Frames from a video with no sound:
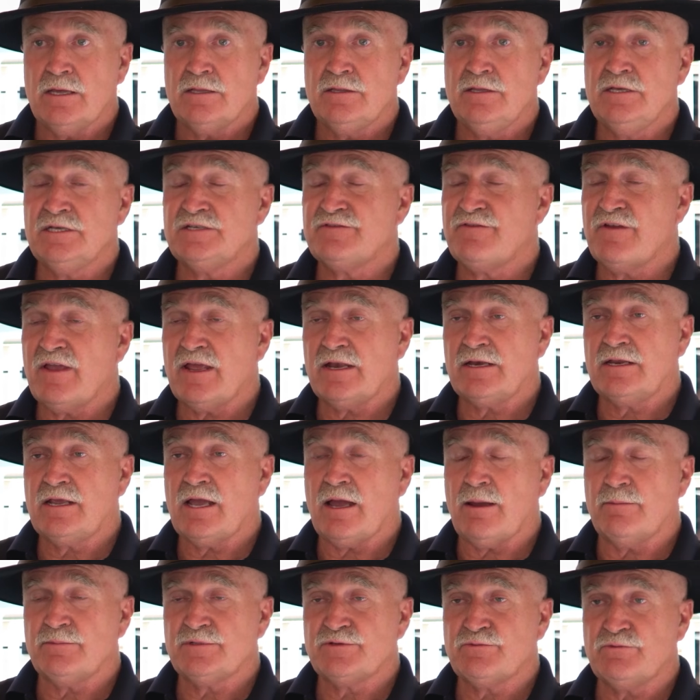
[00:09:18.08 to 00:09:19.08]
This
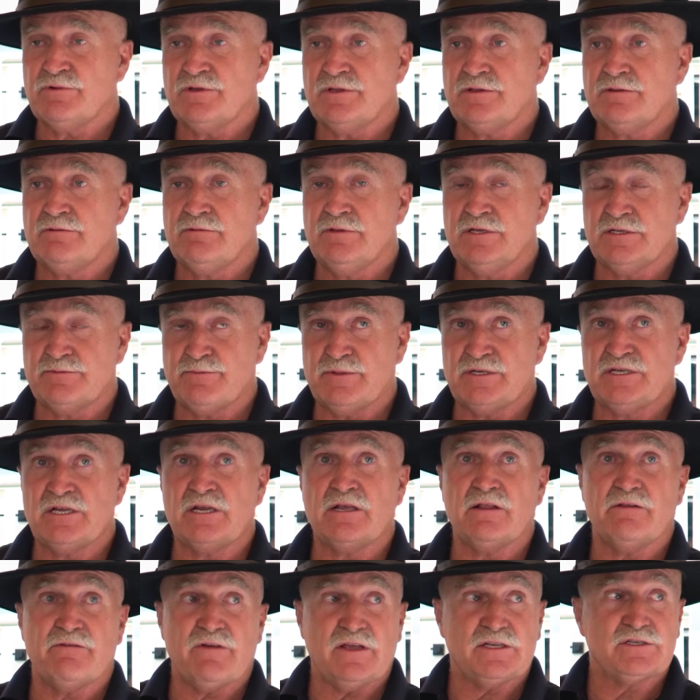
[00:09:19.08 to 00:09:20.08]

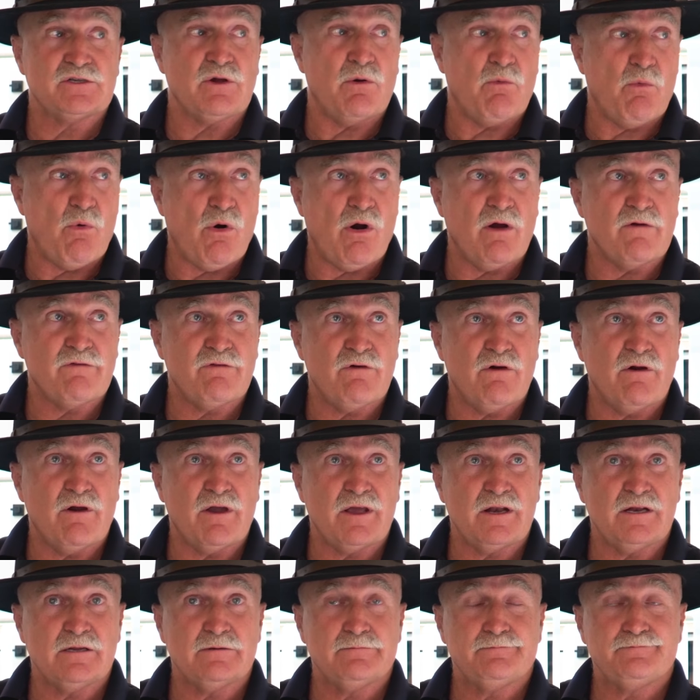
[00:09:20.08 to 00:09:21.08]
particular van's got
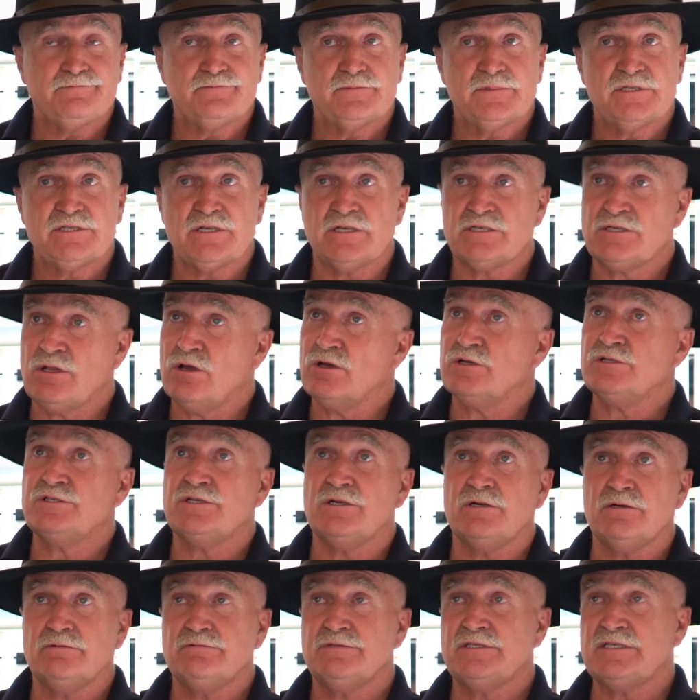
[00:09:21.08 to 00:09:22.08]
Wi-Fi in it, so as long
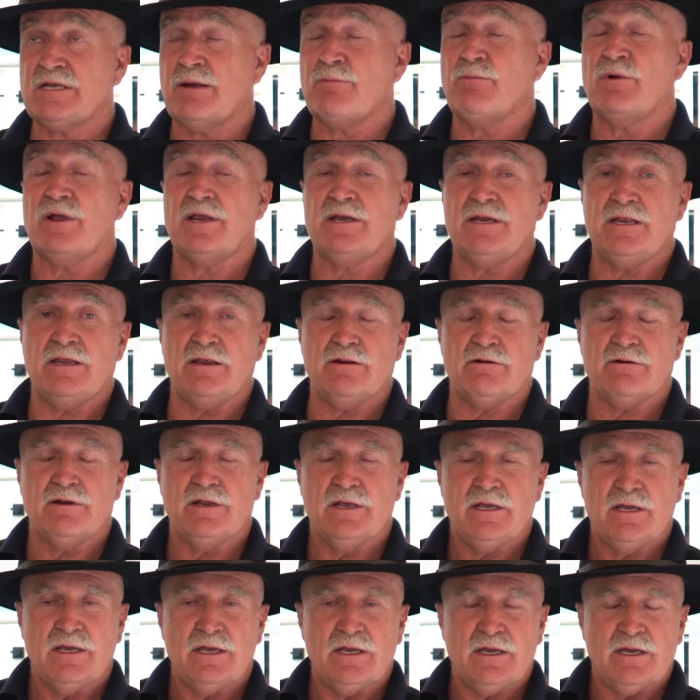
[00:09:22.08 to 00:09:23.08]
as you're somewhere near
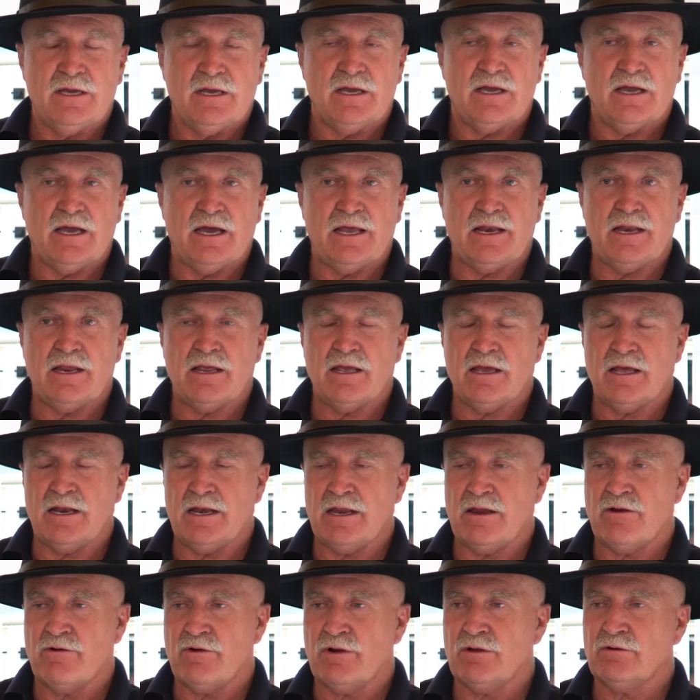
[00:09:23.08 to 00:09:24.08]
an
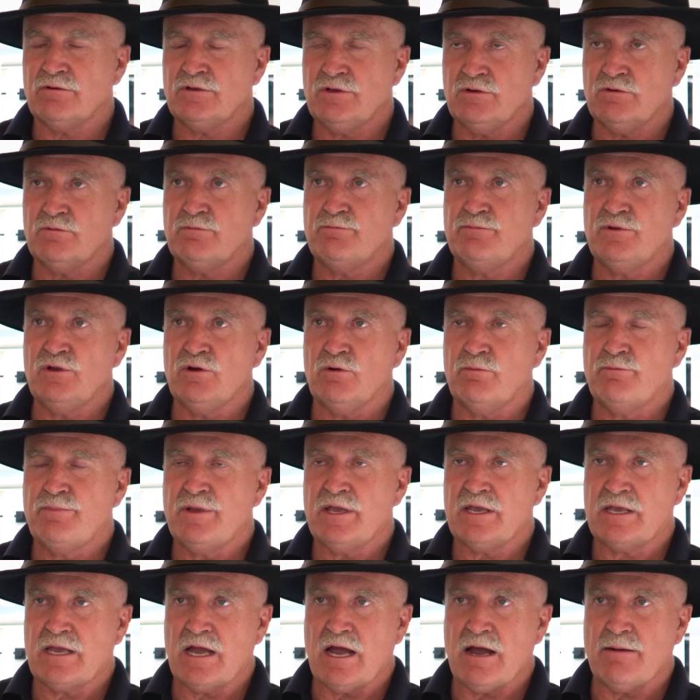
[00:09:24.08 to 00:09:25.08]
aerial, you'll
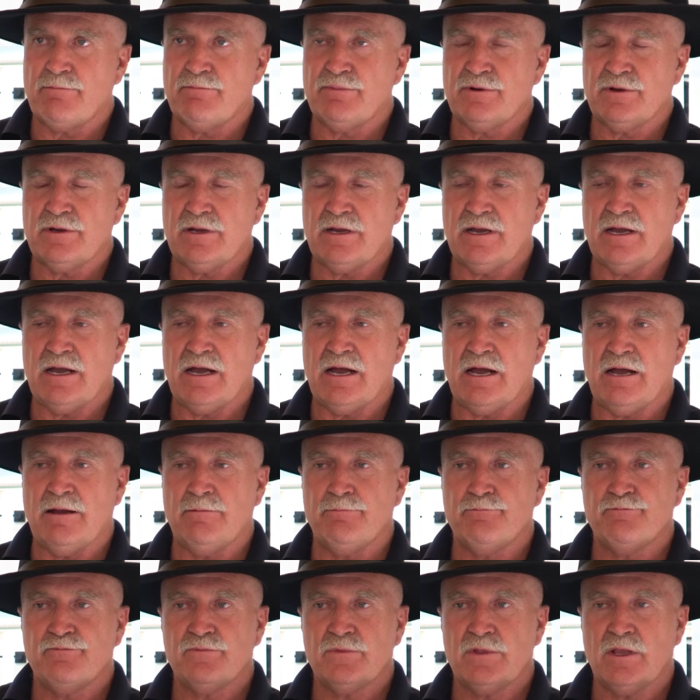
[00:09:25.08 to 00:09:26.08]
pick up
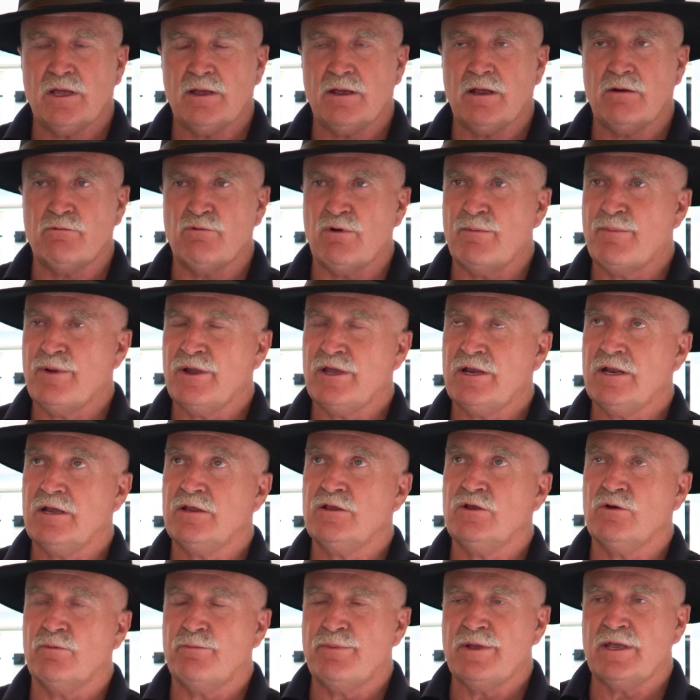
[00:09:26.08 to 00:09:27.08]
a repeater,
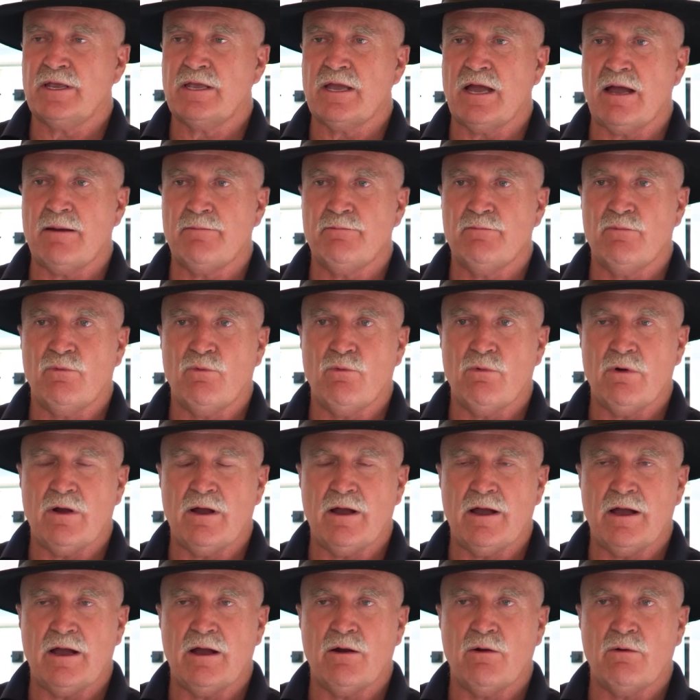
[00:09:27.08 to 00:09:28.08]
you'll pick up
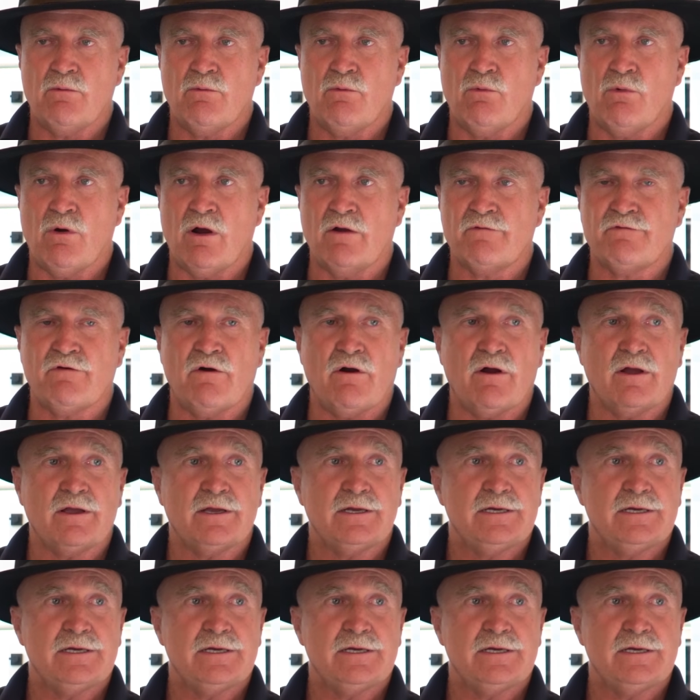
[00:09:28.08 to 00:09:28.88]
Wi-Fi.